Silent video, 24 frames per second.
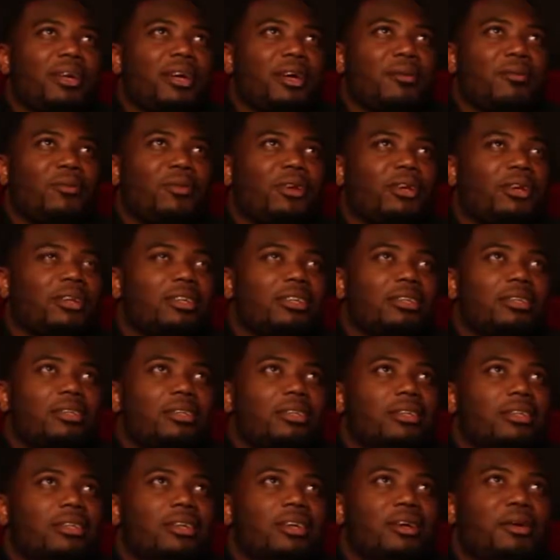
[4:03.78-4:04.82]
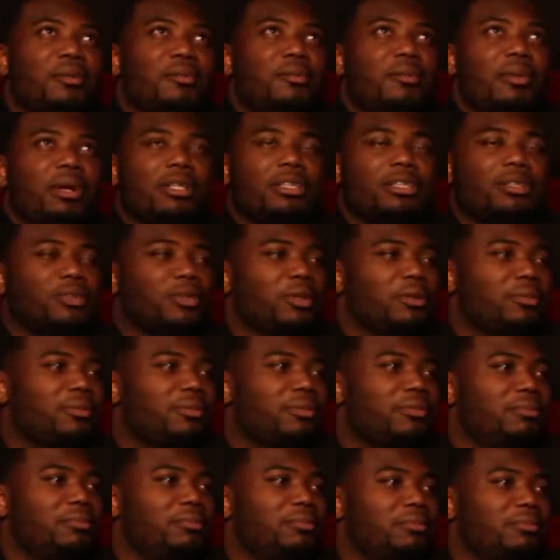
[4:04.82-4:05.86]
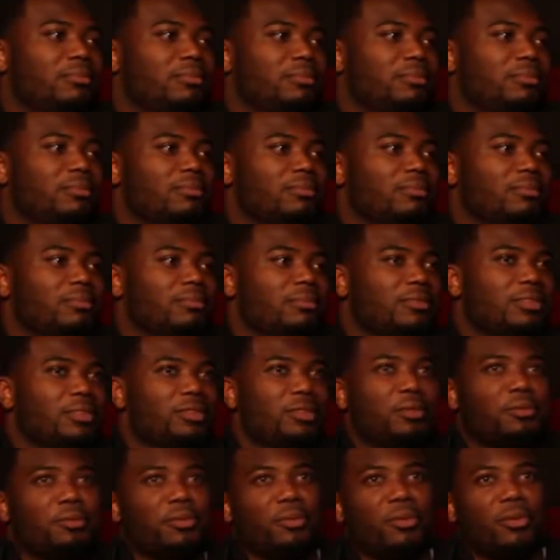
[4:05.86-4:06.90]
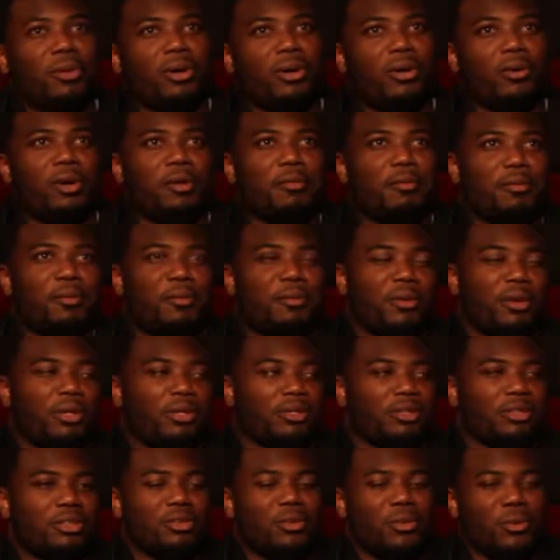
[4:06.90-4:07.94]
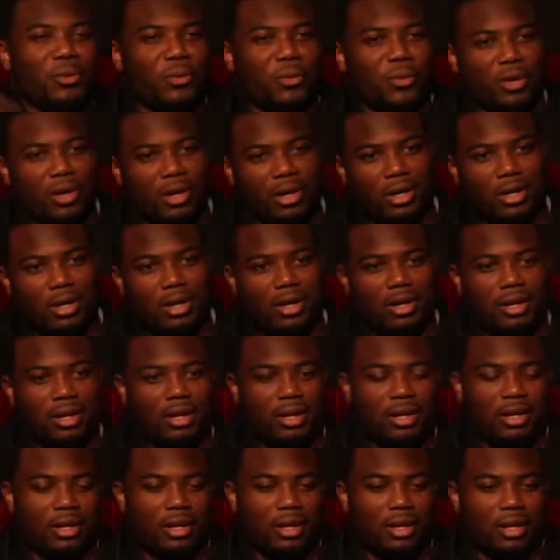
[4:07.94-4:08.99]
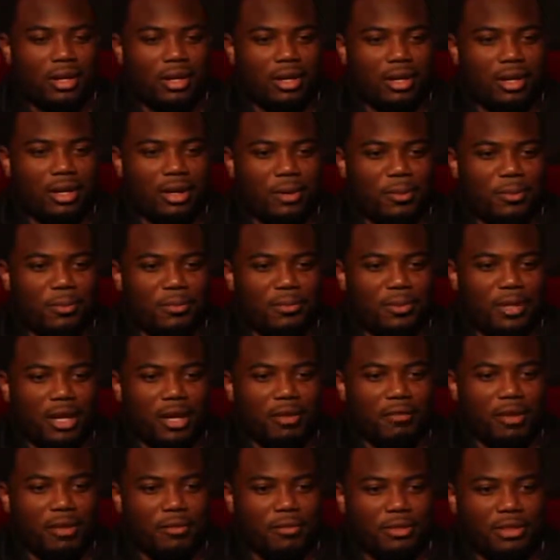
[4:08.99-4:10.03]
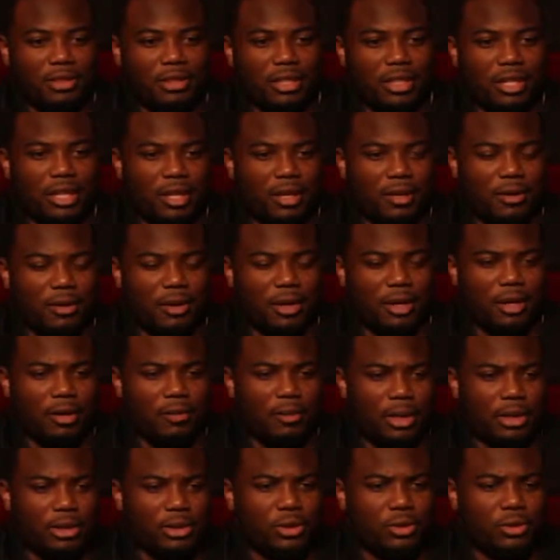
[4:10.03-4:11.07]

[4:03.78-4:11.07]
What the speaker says: became one of the best strip the ball away from the person scoring that I've ever seen. My